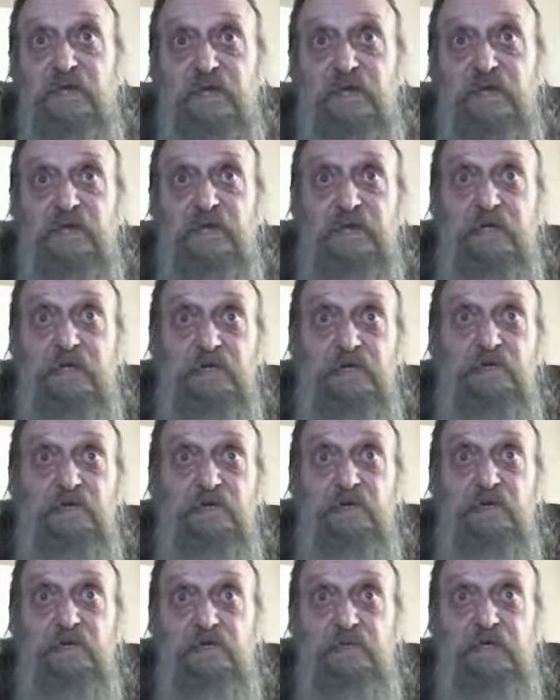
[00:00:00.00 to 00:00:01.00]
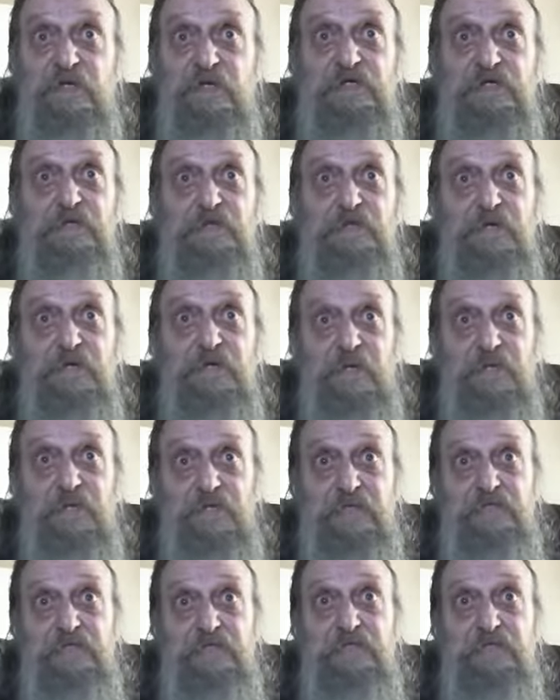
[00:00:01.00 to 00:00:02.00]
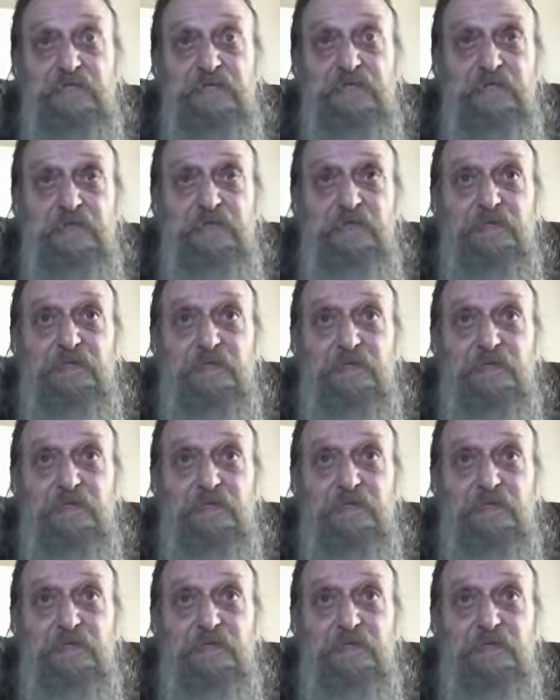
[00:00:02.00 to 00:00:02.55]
And a whole bunch of angels.